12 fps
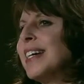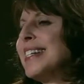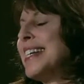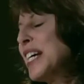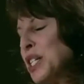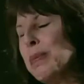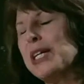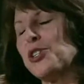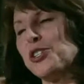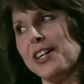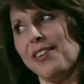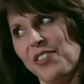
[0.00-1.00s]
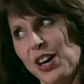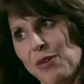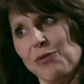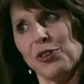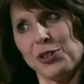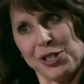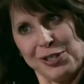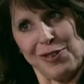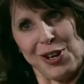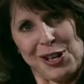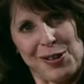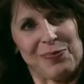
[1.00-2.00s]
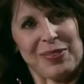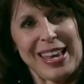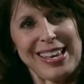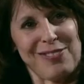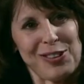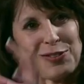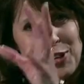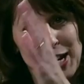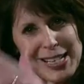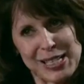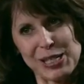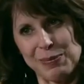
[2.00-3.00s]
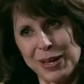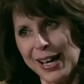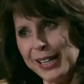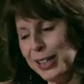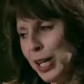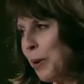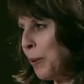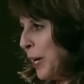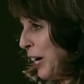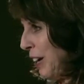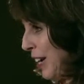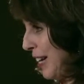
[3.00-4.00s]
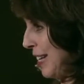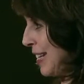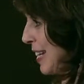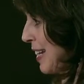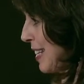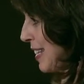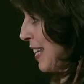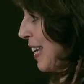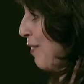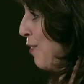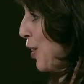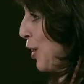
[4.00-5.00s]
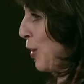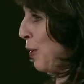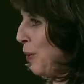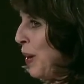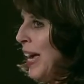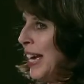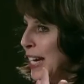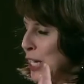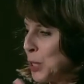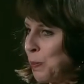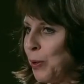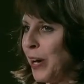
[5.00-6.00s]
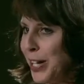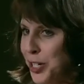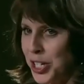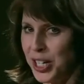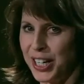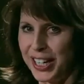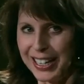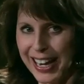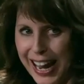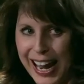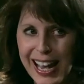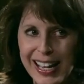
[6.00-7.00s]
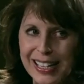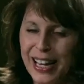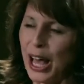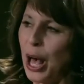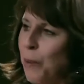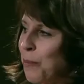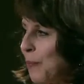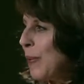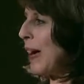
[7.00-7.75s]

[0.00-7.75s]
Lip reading: not to beat yourself up, first of all. If you've got some kind of lower areas, it's to give you inspiration and help